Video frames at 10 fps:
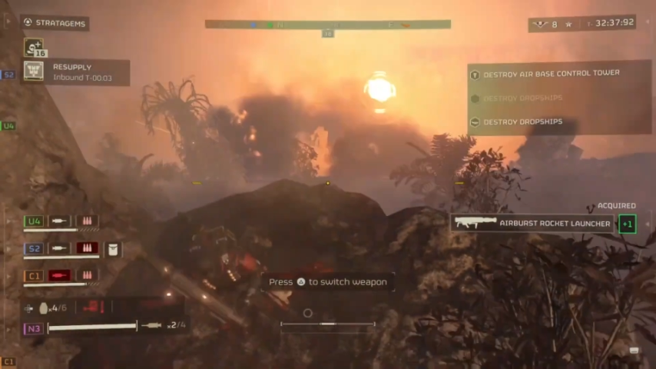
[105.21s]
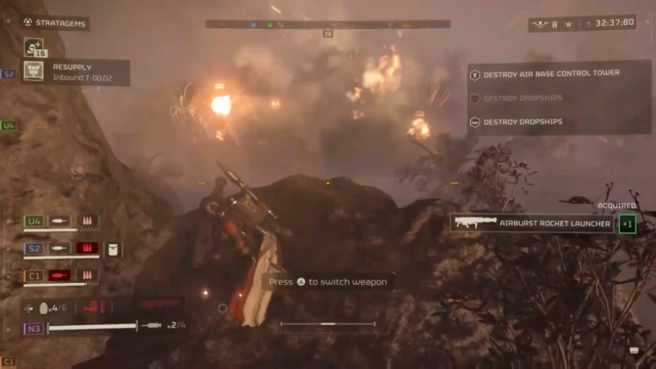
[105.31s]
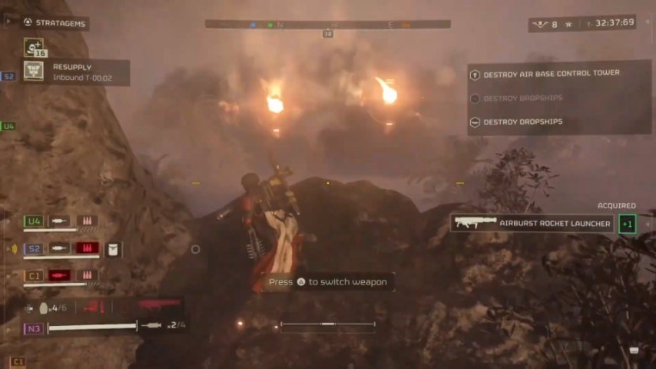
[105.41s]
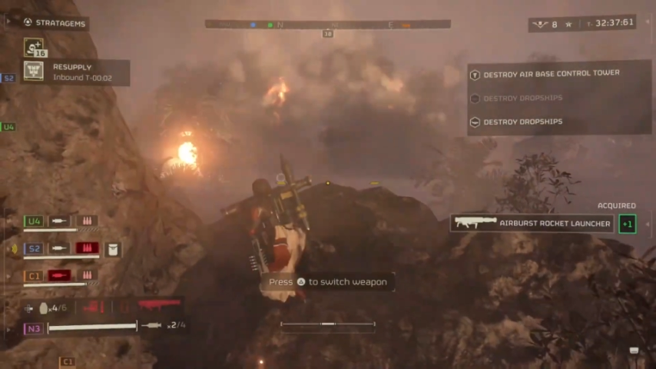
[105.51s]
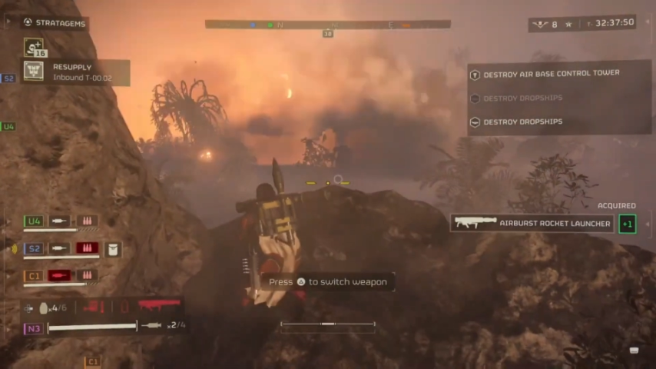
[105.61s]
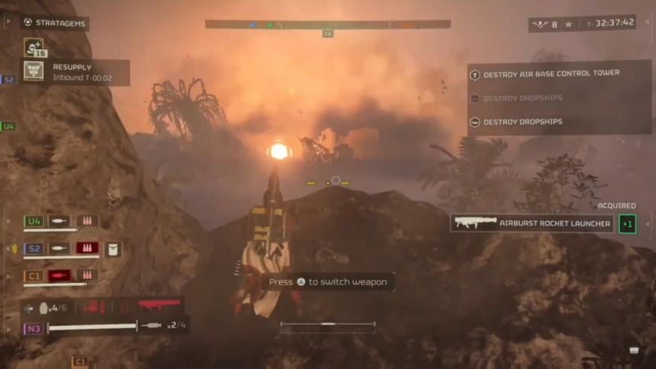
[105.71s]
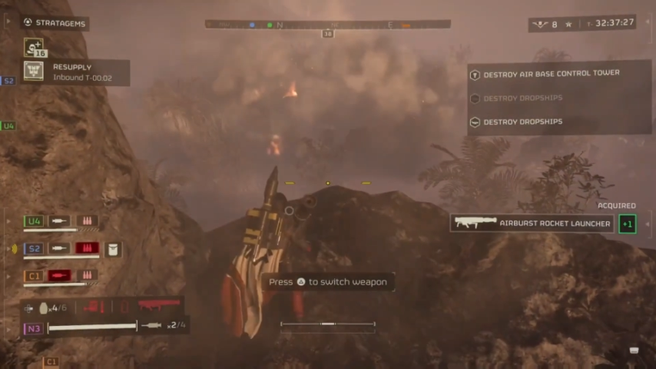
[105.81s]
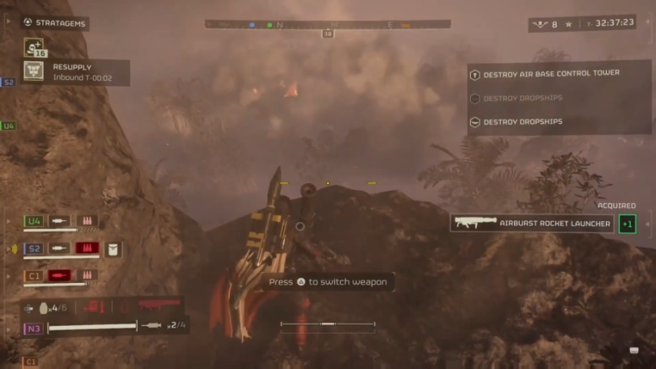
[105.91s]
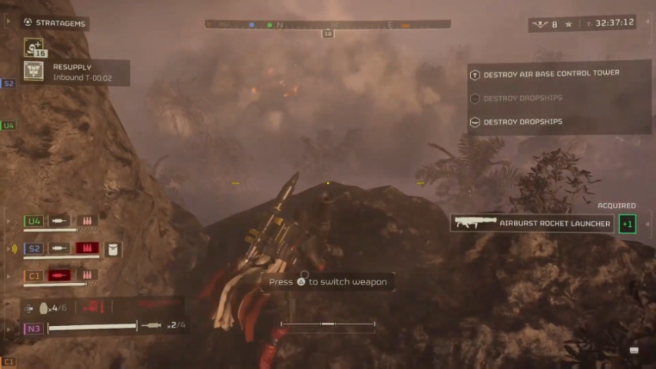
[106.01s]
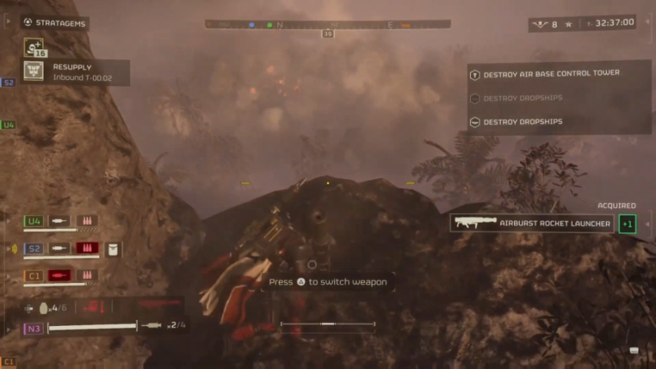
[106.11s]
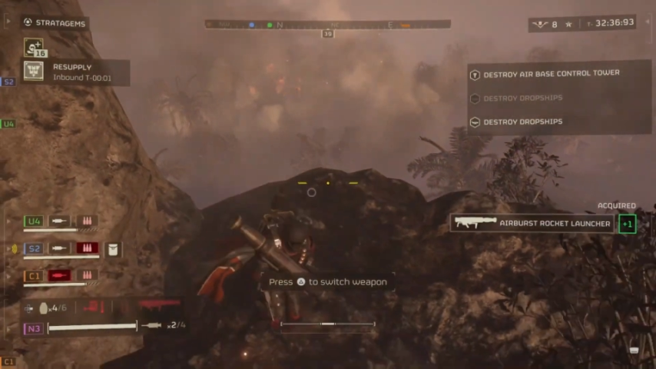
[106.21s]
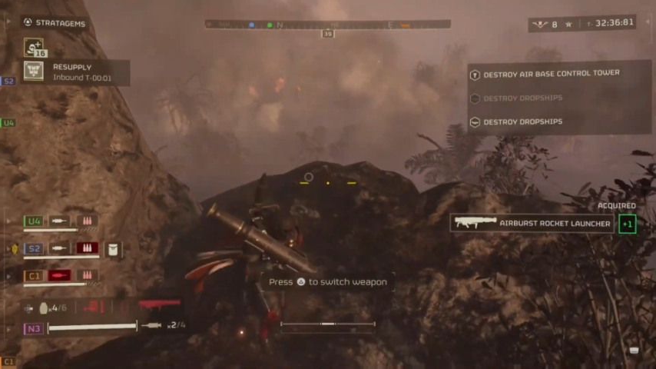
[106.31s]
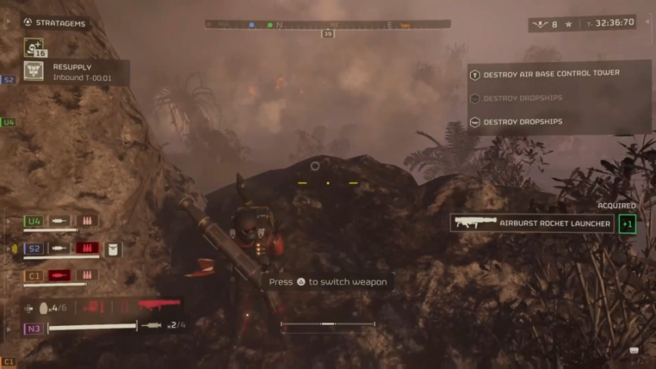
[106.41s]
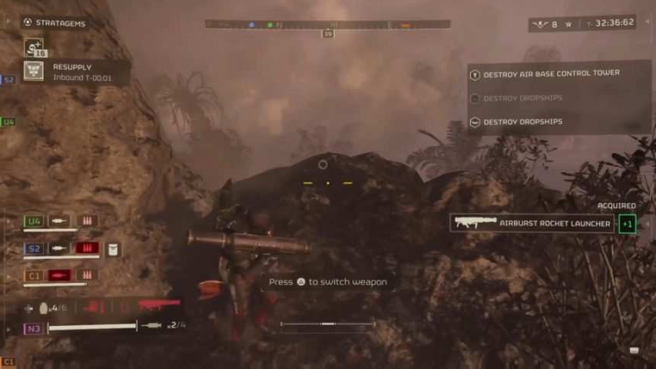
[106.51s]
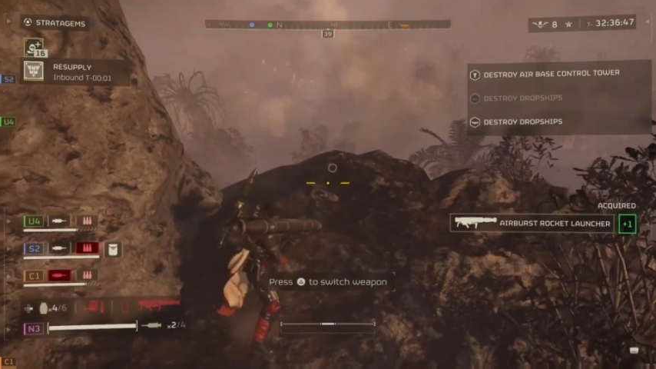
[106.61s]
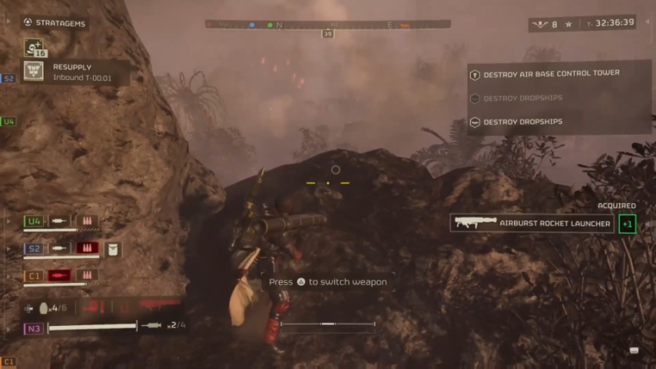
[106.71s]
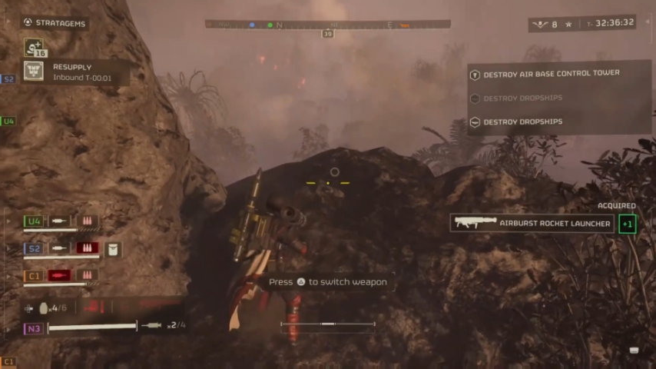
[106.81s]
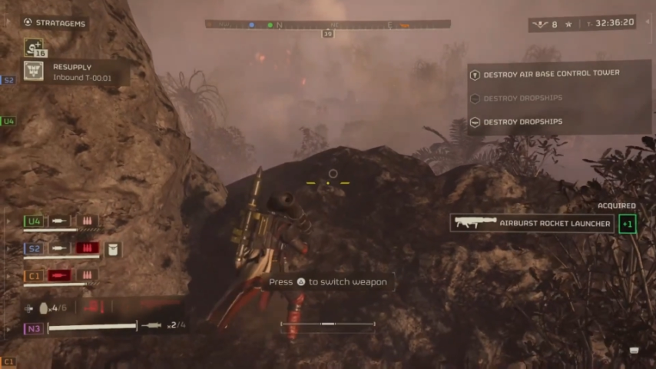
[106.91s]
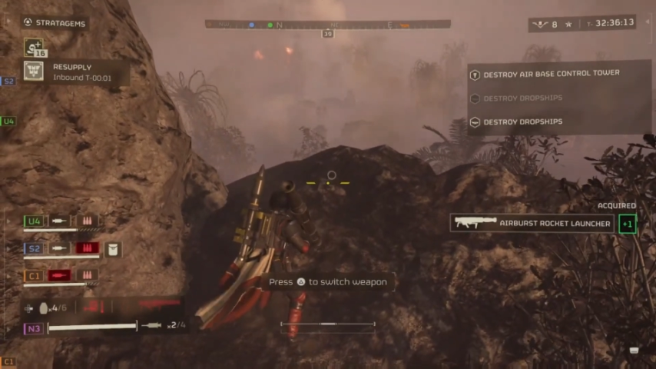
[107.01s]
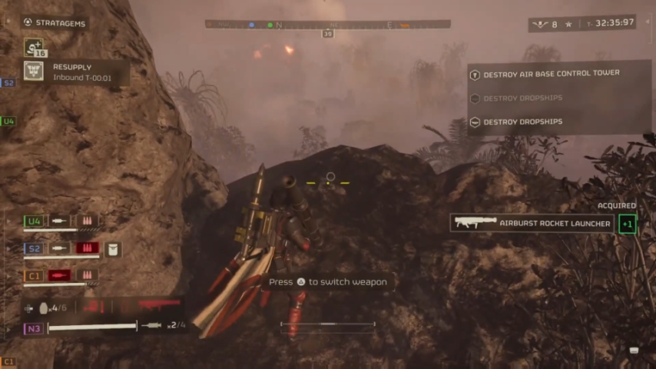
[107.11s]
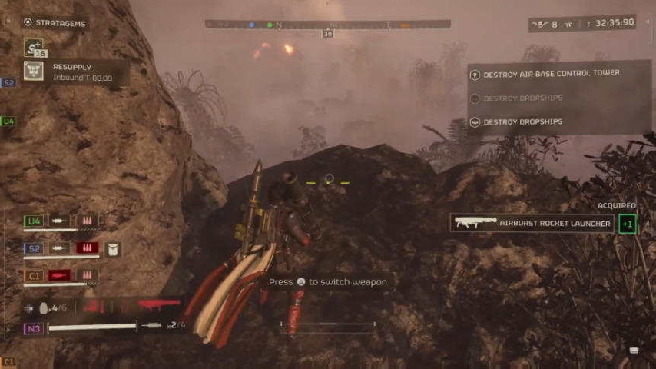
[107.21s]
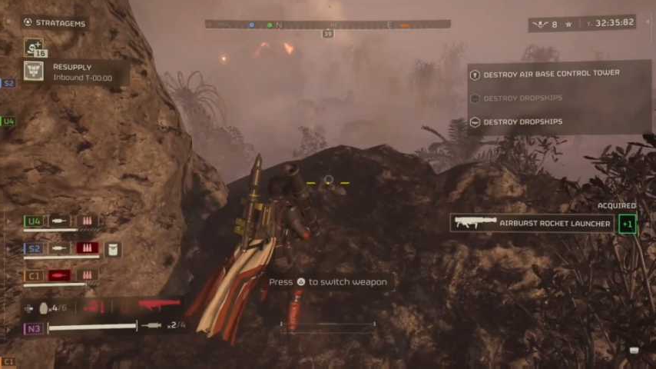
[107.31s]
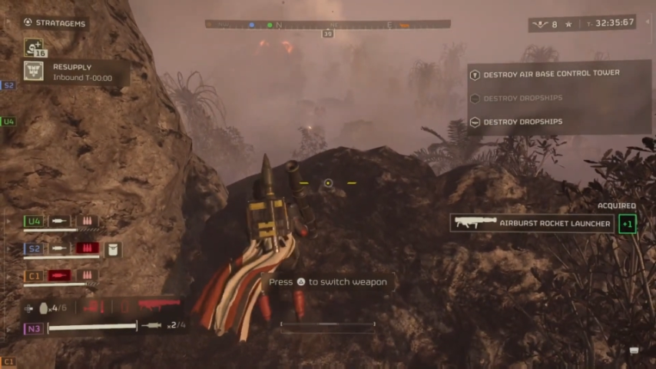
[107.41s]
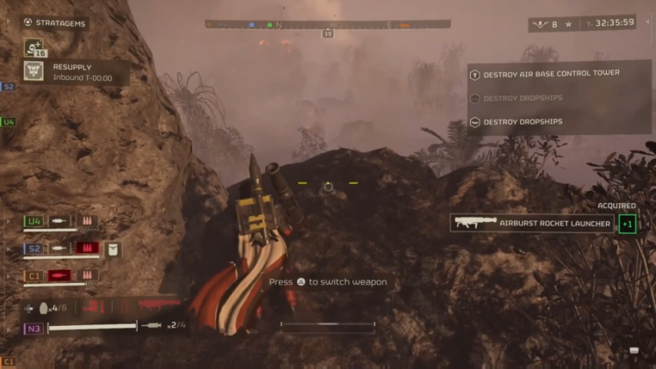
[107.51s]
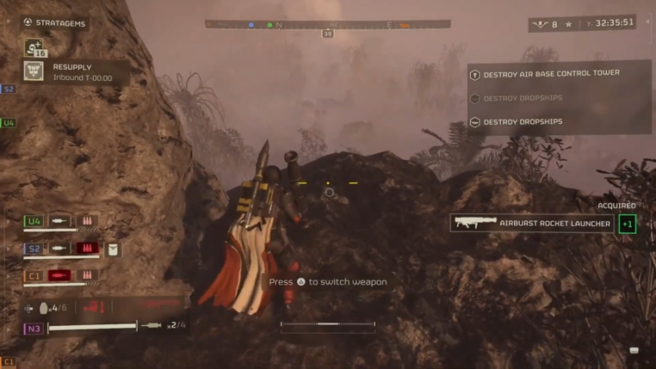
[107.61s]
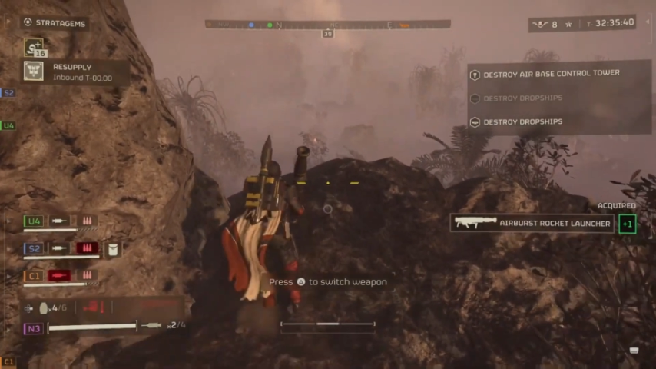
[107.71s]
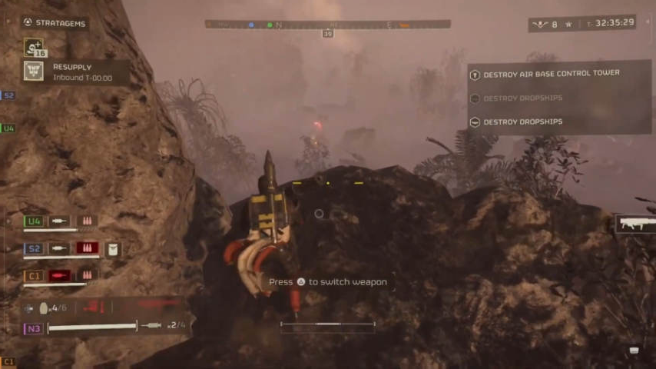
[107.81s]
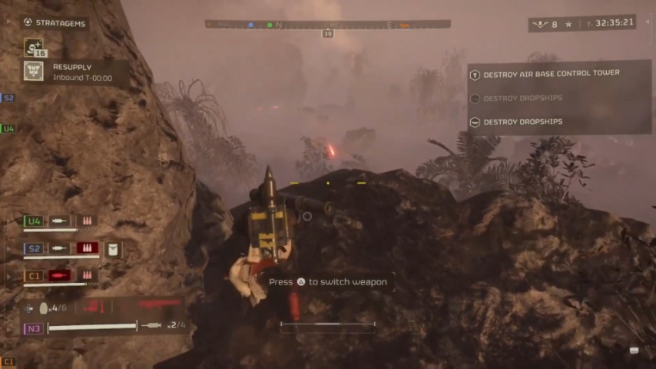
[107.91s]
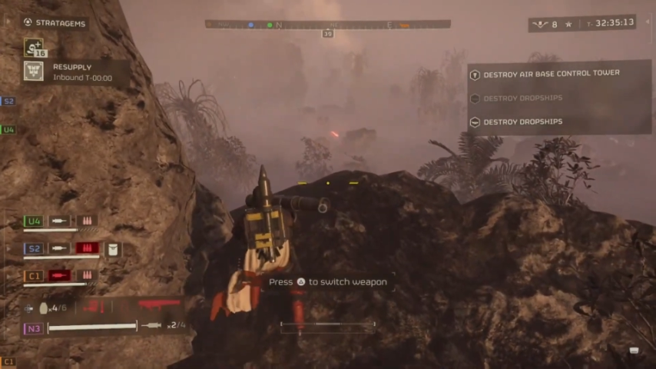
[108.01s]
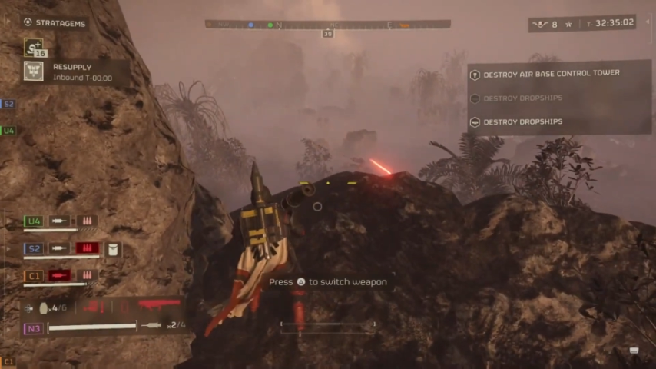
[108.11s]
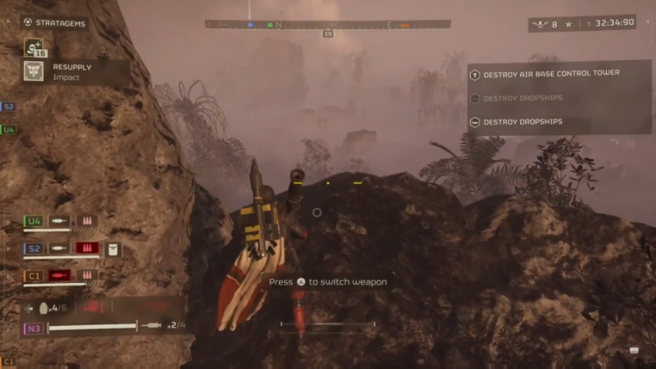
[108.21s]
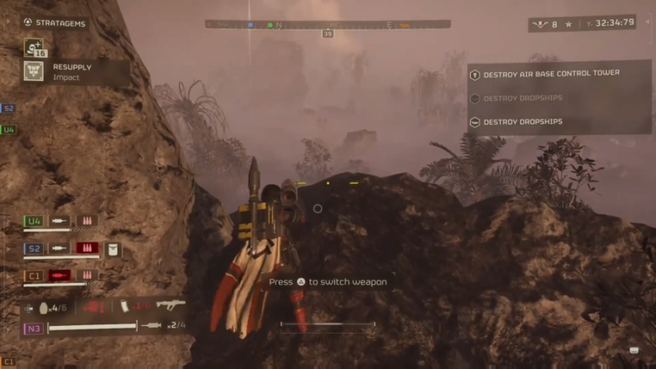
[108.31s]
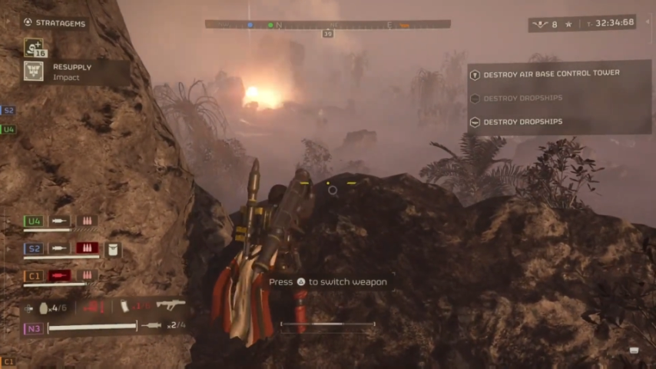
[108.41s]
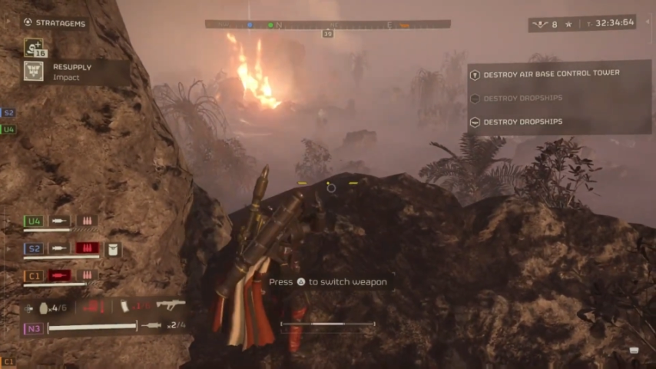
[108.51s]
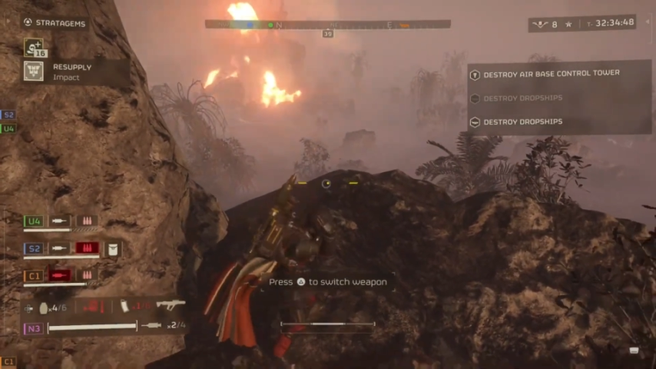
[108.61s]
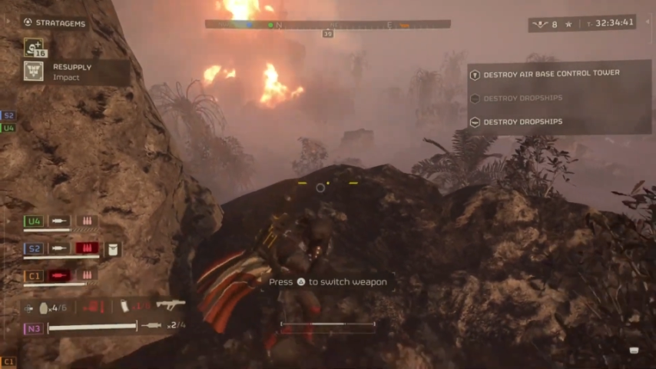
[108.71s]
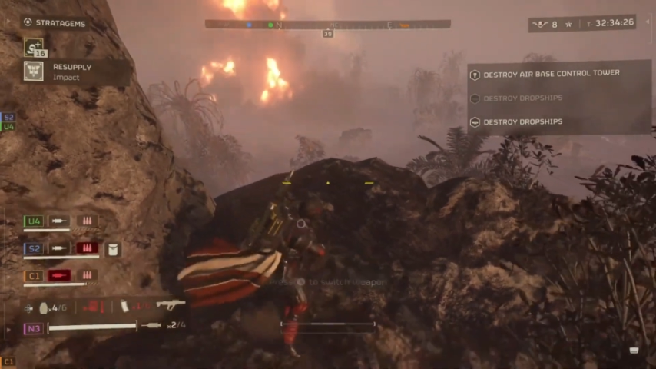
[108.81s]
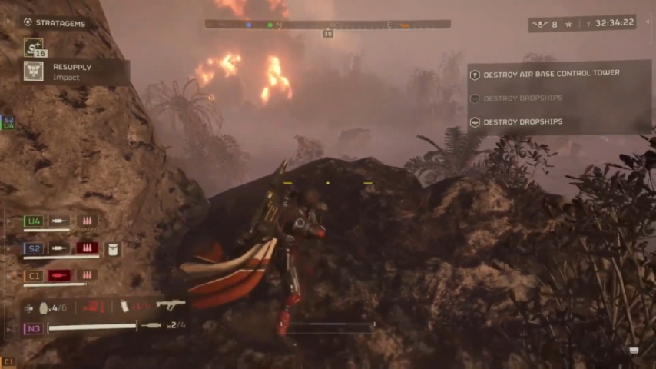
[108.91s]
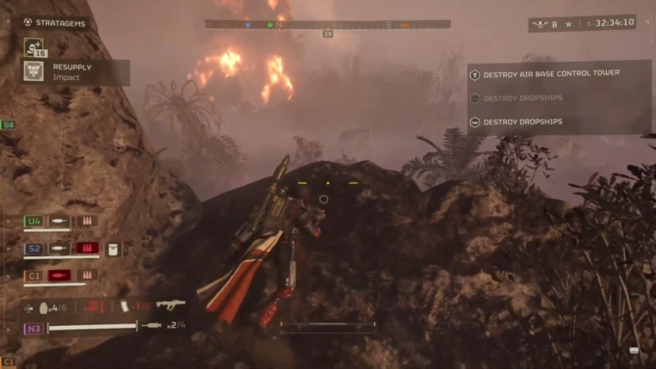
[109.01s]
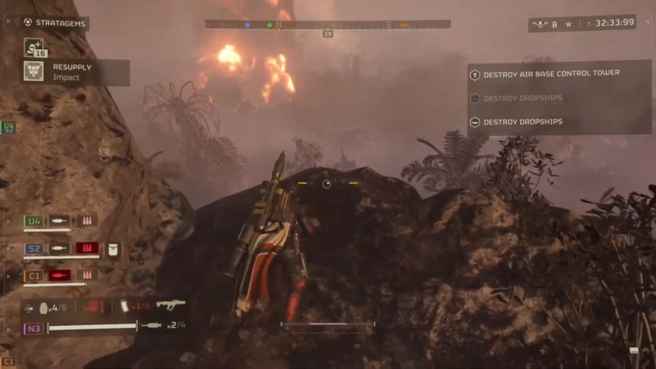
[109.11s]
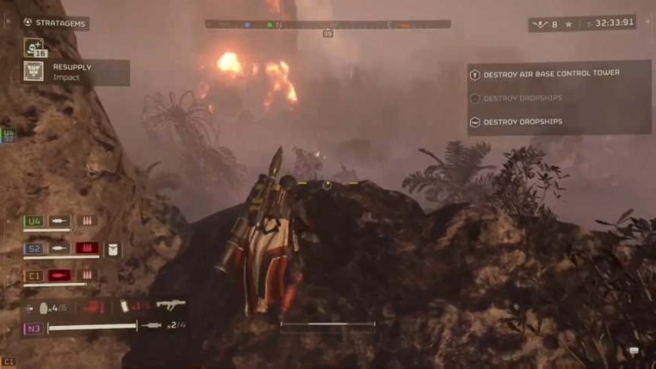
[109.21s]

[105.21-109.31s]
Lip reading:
(no speaker visible)